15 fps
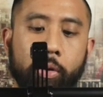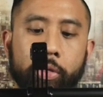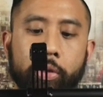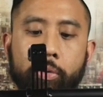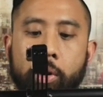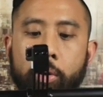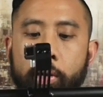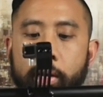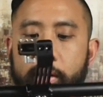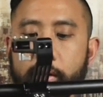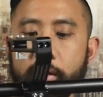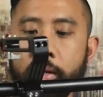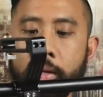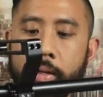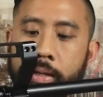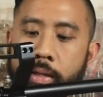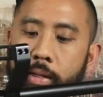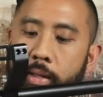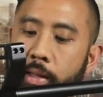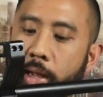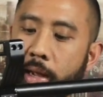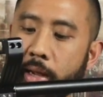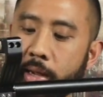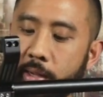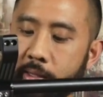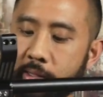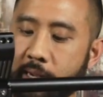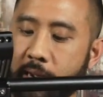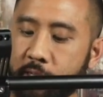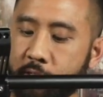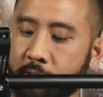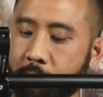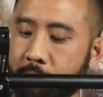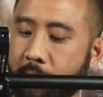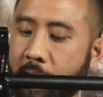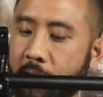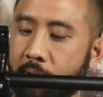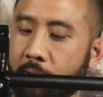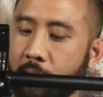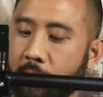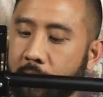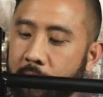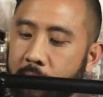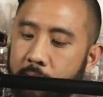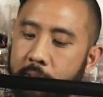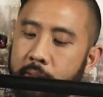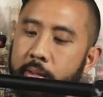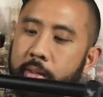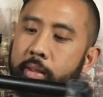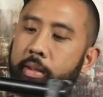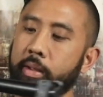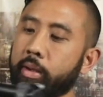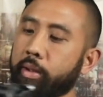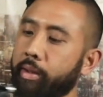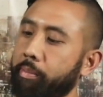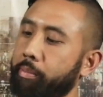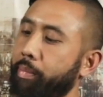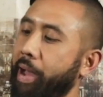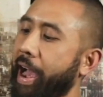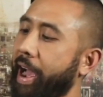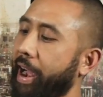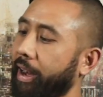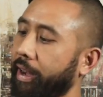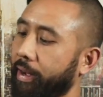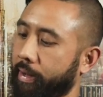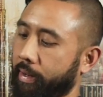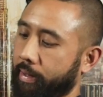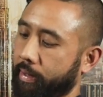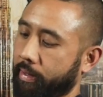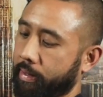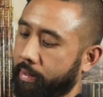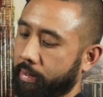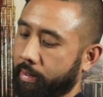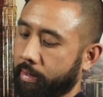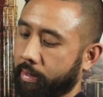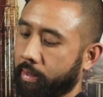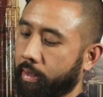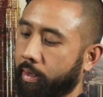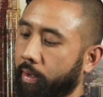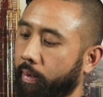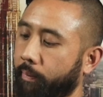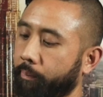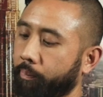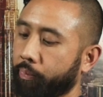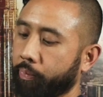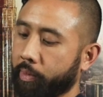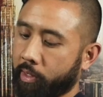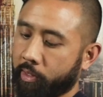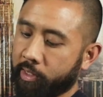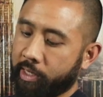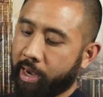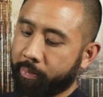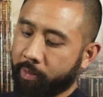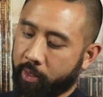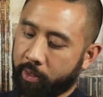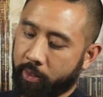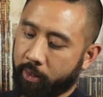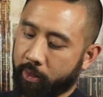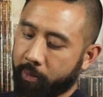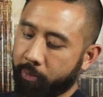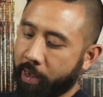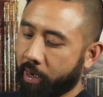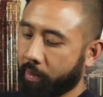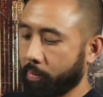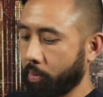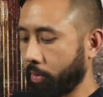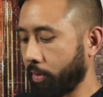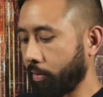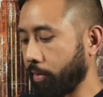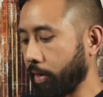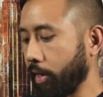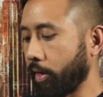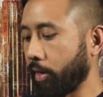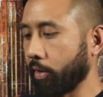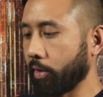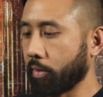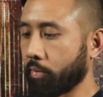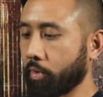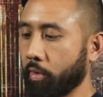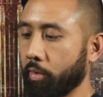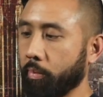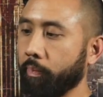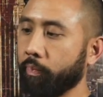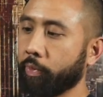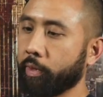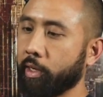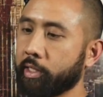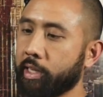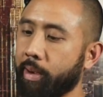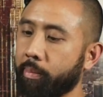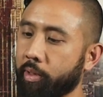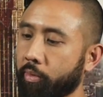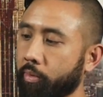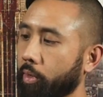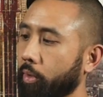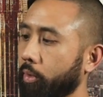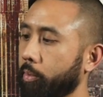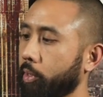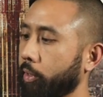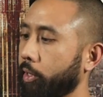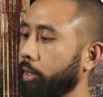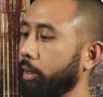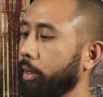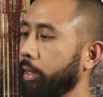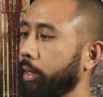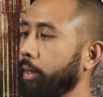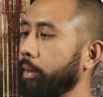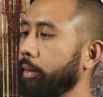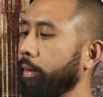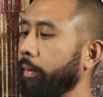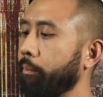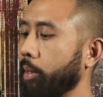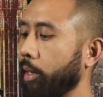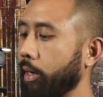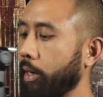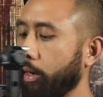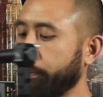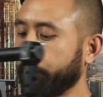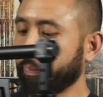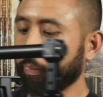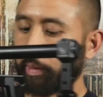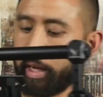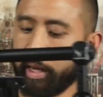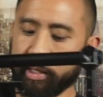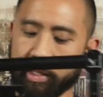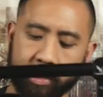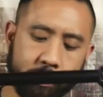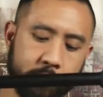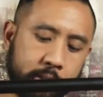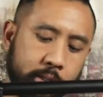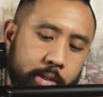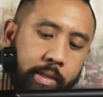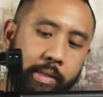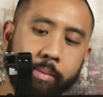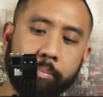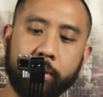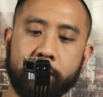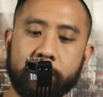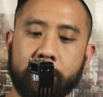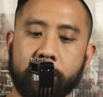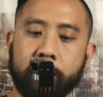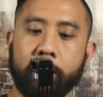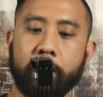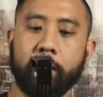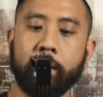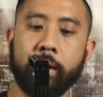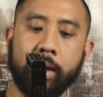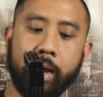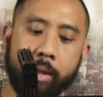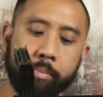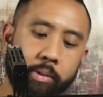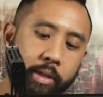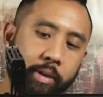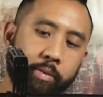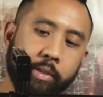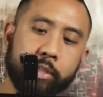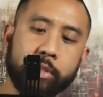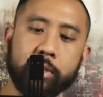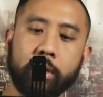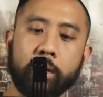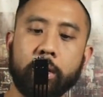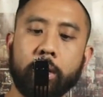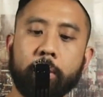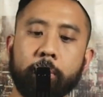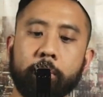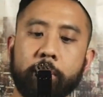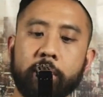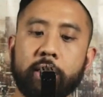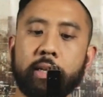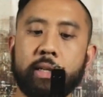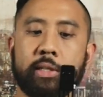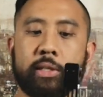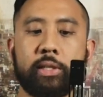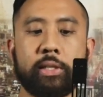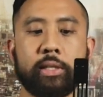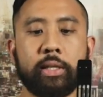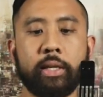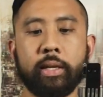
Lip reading: in the Ronin, they attach the battery on the back, on top of the back motor over here on top of the roll motor. But yeah, it's interesting that they placed it there. I believe it's because